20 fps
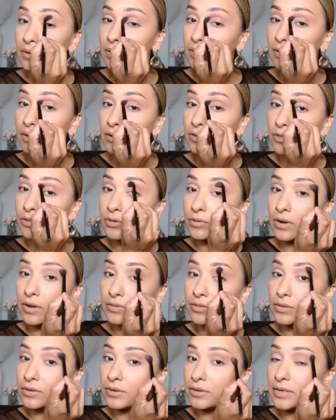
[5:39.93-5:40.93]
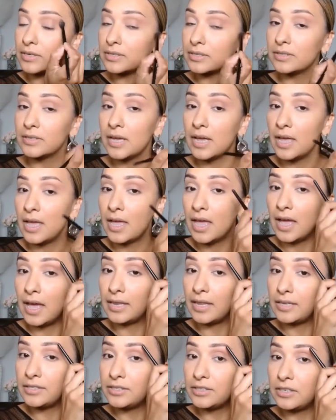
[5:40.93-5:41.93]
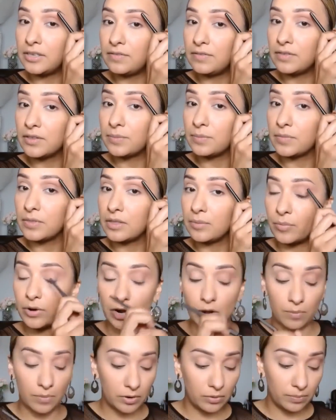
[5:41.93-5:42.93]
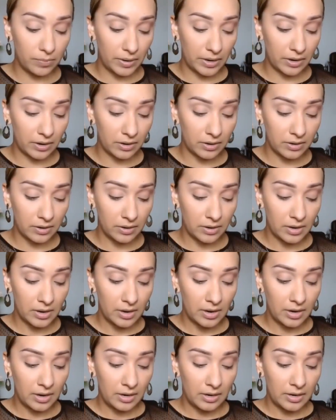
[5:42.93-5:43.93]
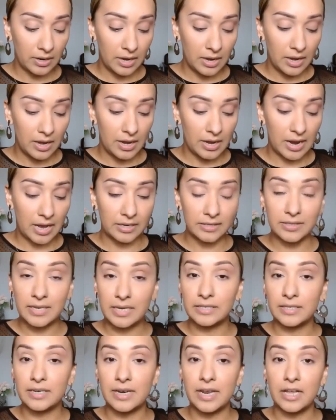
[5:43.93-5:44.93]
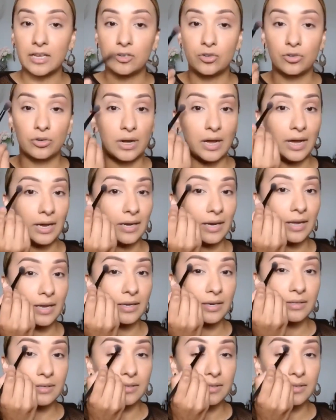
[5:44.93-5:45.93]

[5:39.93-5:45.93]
All throughout the crease. I like to leave the brow bone bare. It acts as a natural highlight.